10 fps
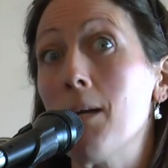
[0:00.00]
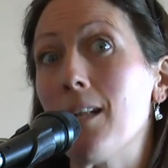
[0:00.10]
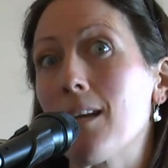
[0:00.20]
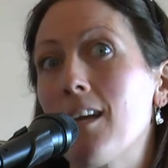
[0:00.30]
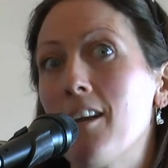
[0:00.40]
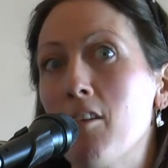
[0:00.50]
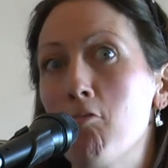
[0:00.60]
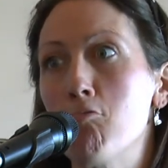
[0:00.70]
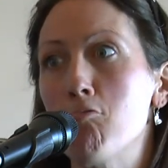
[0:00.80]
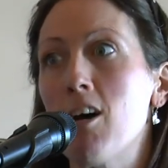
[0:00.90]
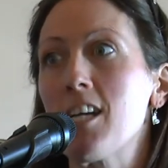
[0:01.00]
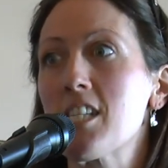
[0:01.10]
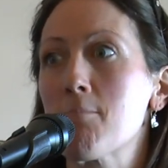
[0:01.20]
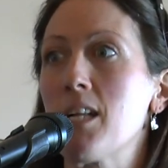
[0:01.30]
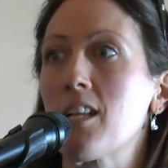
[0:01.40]
milk and
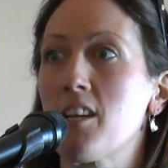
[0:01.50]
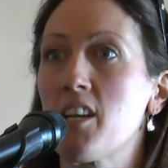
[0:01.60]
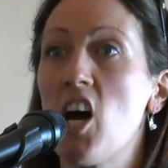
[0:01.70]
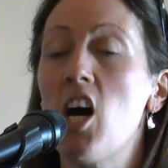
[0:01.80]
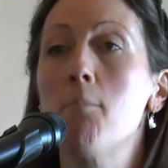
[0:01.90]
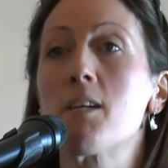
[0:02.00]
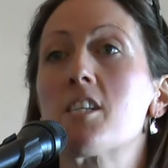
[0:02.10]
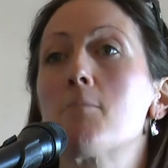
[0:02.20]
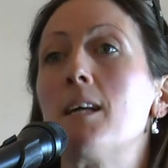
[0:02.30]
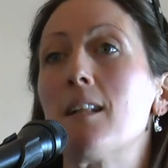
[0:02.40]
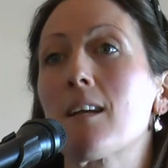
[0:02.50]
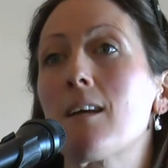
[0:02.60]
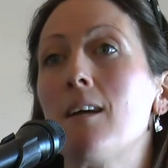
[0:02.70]
rice milk and almond milk.